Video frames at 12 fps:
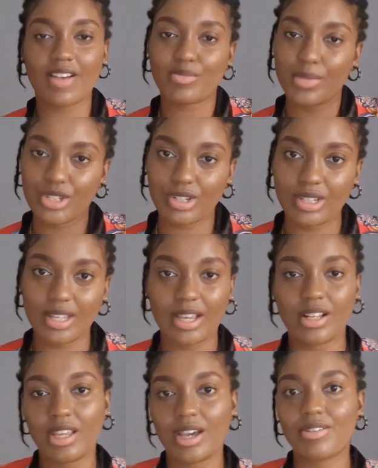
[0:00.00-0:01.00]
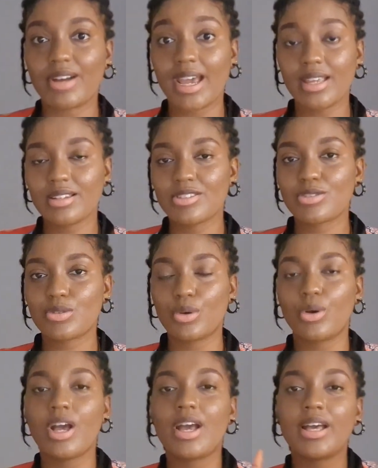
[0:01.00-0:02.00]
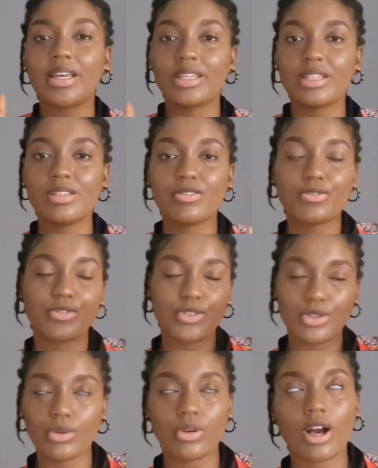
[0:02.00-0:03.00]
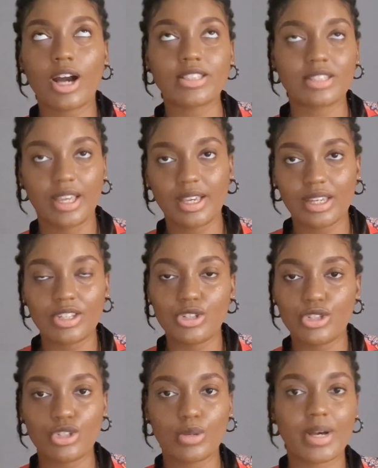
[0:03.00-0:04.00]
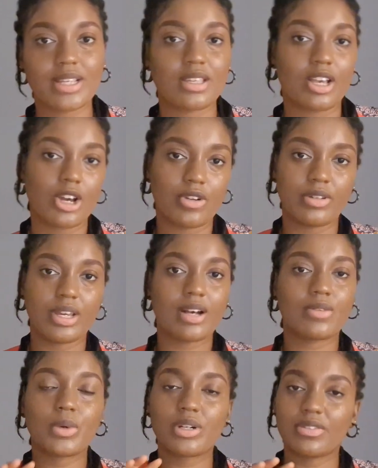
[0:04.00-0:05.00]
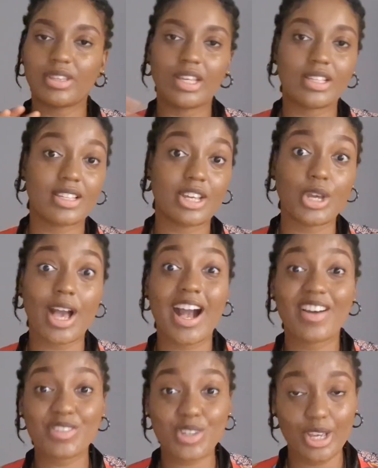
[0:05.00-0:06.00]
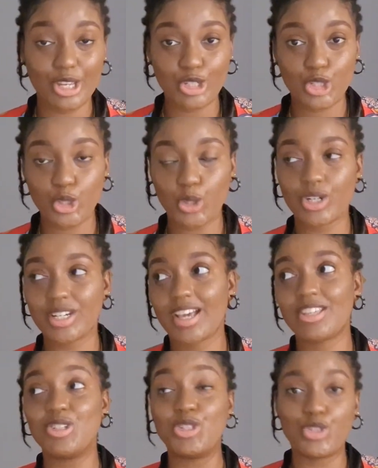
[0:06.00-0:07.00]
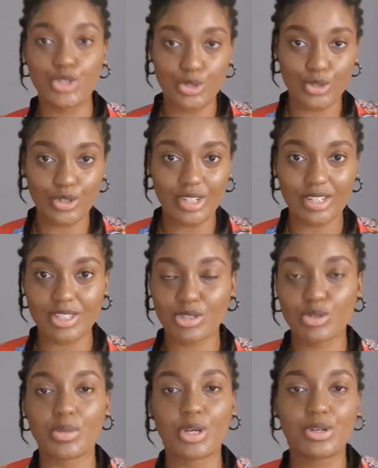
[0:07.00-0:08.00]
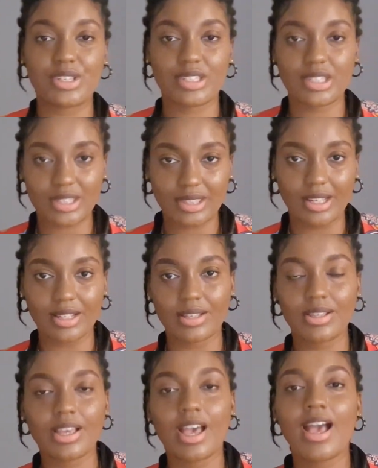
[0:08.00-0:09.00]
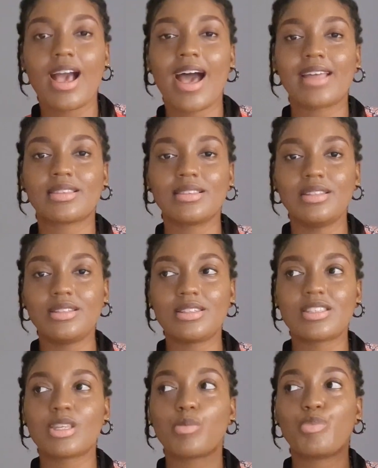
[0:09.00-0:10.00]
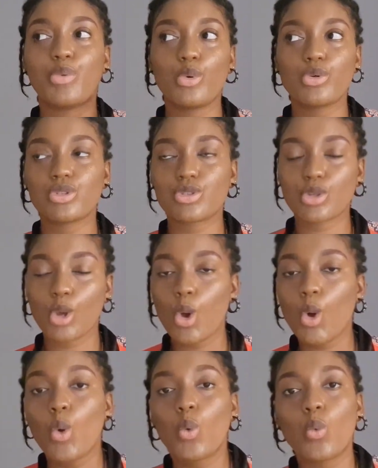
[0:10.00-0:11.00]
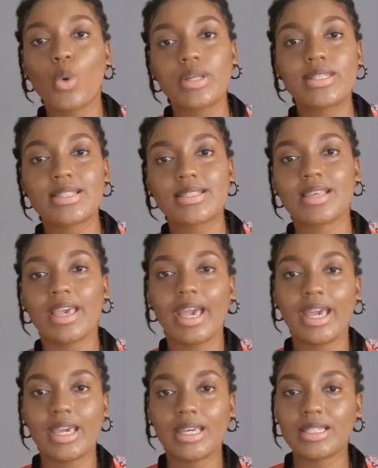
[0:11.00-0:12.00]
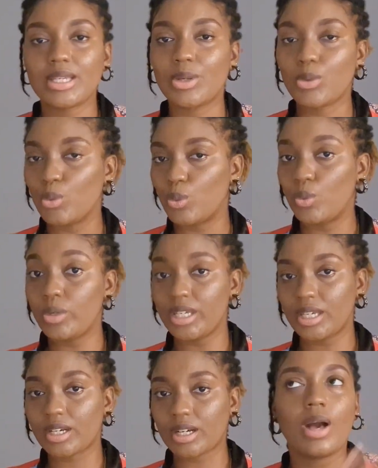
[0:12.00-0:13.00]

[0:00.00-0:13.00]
I've mentioned it earlier, right? So if you are taking YouTube as a career, one of the things that you have to ensure that you do is to be consistent, at least post once a week.